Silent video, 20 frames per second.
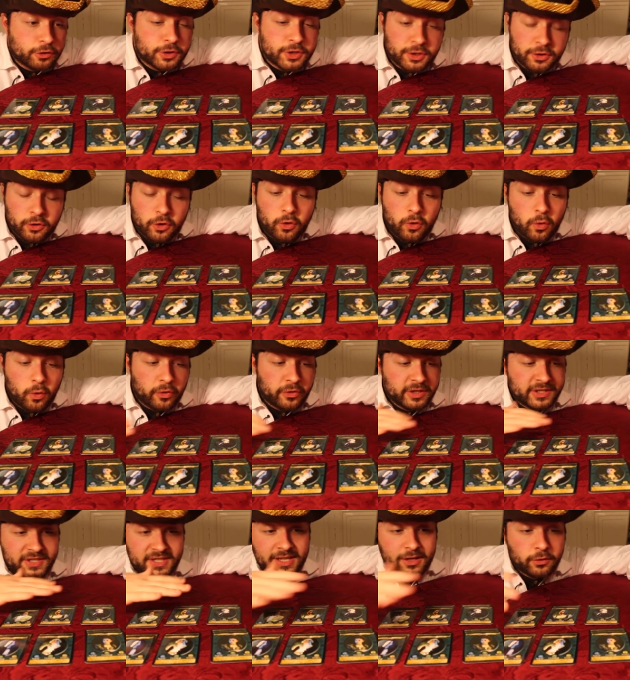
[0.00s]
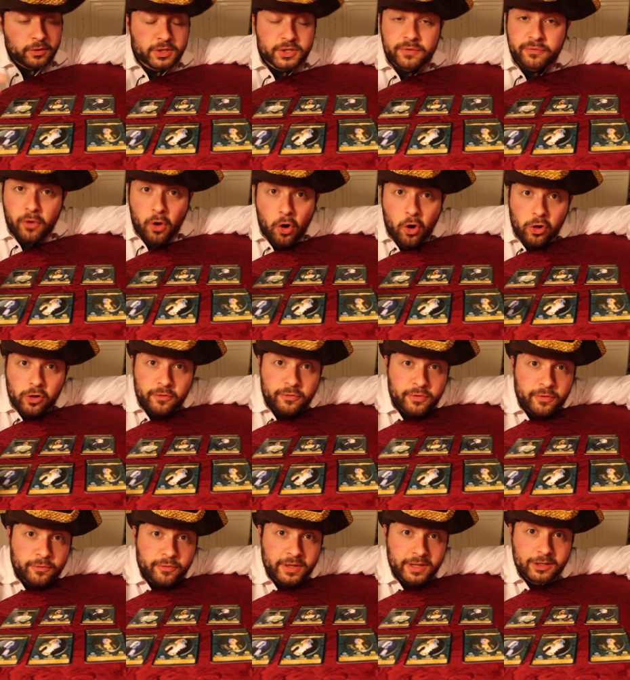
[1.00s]
to know the secrets of all of
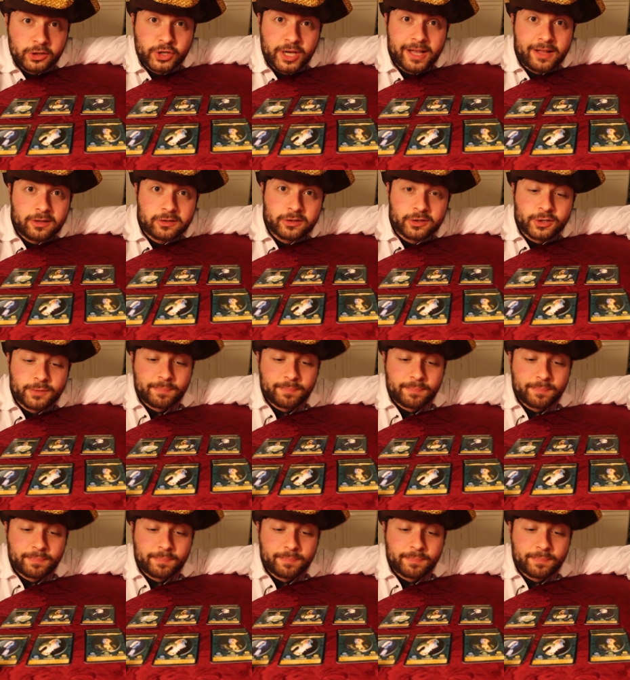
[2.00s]
the village elders,